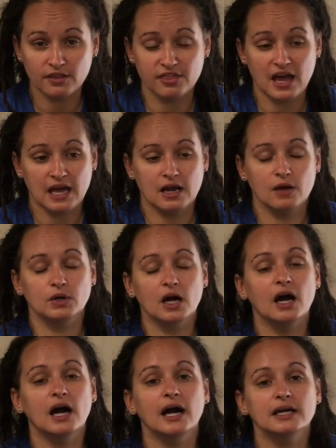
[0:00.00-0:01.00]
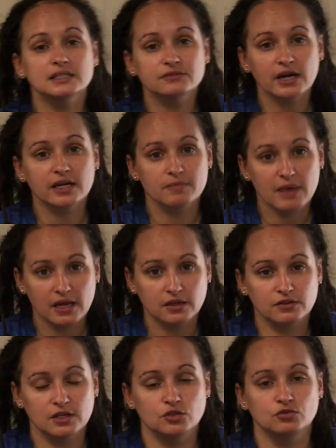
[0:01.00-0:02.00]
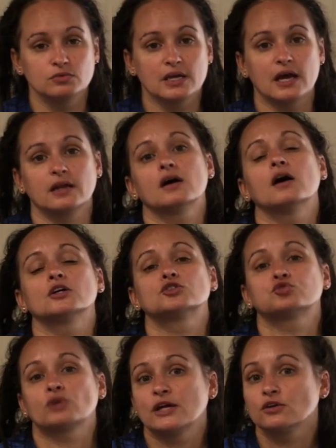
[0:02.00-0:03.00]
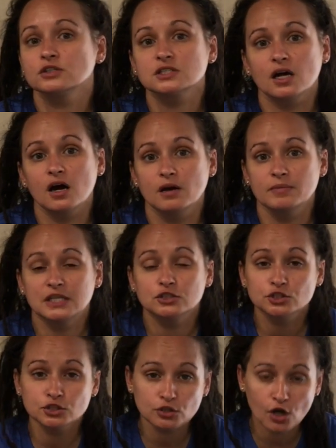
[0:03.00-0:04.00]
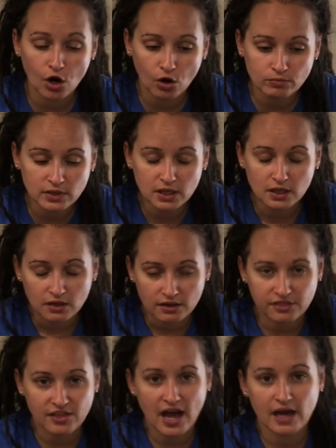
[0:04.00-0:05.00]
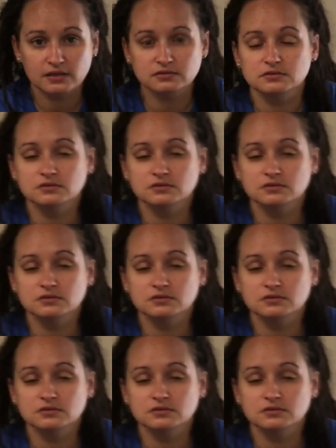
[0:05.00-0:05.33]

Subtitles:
then I would highly recommend that you get a trainer to come into your home that